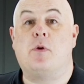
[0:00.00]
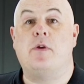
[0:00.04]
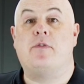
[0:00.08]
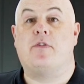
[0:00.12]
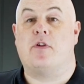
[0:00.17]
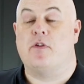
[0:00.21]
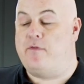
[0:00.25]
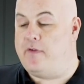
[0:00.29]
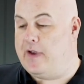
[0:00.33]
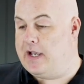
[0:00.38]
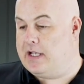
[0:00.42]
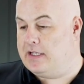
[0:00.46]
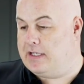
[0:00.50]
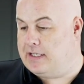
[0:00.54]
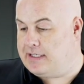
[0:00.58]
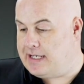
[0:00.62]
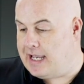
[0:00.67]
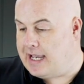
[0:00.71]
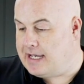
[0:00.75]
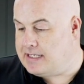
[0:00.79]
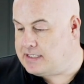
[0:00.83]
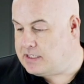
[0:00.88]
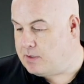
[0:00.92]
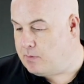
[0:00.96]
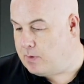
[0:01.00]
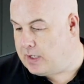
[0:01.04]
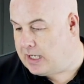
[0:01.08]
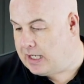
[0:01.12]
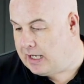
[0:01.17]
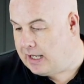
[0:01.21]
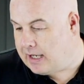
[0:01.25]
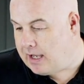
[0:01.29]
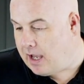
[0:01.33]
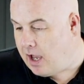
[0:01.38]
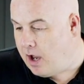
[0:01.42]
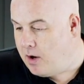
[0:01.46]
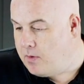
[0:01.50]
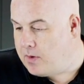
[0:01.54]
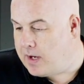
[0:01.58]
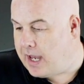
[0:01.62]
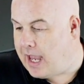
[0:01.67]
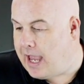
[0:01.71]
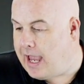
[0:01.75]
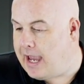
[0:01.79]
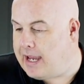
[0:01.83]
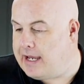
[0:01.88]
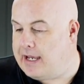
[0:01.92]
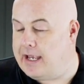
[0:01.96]
we've configured the data, we click
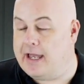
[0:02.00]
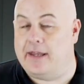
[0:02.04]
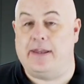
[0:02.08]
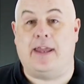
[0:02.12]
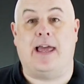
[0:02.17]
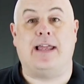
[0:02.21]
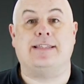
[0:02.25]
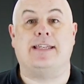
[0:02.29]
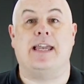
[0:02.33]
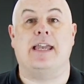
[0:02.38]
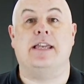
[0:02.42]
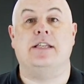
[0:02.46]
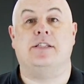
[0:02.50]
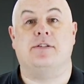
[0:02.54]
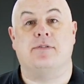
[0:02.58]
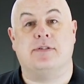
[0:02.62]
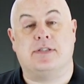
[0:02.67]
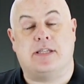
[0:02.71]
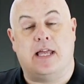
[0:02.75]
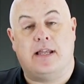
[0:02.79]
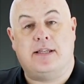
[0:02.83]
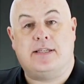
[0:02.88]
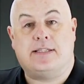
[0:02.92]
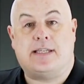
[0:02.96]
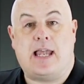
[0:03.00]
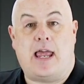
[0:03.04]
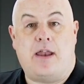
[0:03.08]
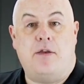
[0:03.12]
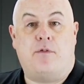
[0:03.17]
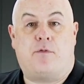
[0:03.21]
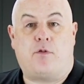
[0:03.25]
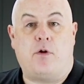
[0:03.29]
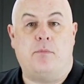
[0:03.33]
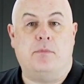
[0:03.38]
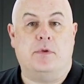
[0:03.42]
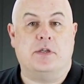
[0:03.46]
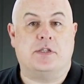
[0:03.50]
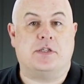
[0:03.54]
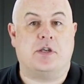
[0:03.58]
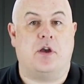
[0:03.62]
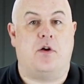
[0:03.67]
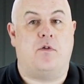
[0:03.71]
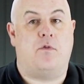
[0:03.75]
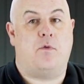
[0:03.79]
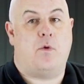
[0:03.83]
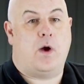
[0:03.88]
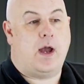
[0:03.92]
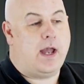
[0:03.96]
OK, and that data is then sent from the
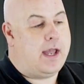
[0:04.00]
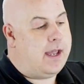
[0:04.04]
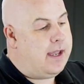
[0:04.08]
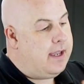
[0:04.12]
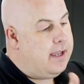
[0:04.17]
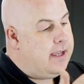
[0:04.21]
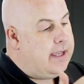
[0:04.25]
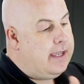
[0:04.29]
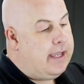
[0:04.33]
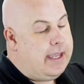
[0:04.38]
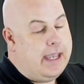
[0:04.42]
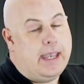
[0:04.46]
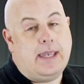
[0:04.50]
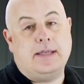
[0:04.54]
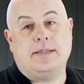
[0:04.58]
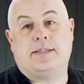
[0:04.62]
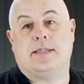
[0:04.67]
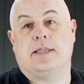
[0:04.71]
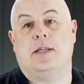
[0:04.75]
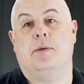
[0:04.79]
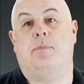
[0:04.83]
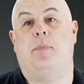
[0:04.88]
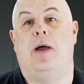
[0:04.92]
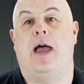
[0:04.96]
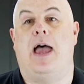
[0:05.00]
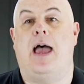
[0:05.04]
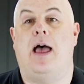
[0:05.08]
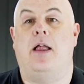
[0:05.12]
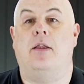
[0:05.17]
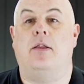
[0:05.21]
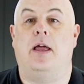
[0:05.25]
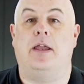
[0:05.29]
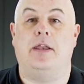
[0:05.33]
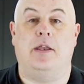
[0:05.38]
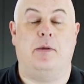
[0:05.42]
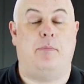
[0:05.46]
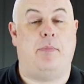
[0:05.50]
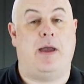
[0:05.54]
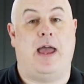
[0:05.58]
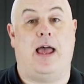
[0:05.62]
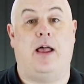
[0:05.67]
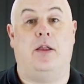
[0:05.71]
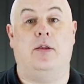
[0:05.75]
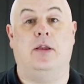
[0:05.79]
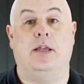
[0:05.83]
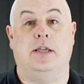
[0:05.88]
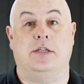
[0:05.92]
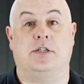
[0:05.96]
software into the PEL, and the
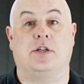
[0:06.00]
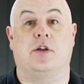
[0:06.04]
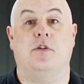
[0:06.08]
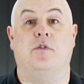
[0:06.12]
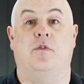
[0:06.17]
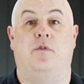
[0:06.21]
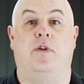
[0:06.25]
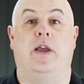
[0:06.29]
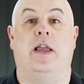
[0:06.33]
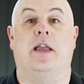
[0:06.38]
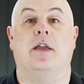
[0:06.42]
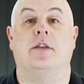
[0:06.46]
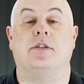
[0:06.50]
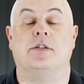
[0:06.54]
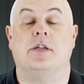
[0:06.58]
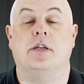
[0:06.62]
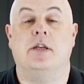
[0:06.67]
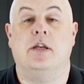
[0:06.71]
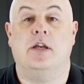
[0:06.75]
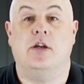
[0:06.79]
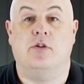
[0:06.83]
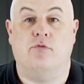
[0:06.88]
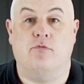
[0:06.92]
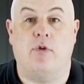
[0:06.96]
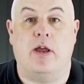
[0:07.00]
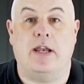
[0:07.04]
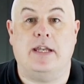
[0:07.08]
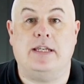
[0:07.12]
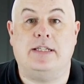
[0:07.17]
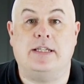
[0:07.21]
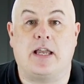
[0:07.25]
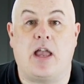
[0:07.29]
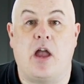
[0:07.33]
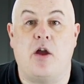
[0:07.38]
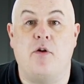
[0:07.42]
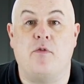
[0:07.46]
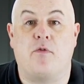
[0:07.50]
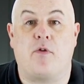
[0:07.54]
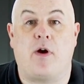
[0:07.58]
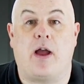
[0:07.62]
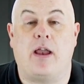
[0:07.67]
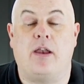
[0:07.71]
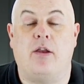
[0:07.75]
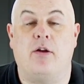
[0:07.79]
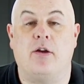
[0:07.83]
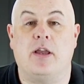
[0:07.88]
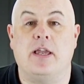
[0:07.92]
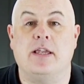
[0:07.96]
PEL is configured, ready to go for
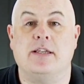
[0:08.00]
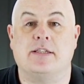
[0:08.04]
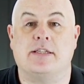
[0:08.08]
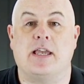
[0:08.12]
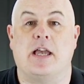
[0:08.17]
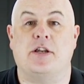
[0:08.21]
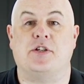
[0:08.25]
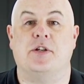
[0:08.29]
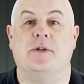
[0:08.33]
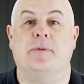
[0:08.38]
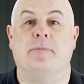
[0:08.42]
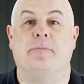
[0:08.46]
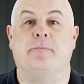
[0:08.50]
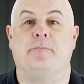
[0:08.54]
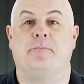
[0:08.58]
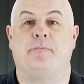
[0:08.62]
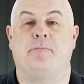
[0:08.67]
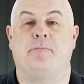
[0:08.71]
our logging session.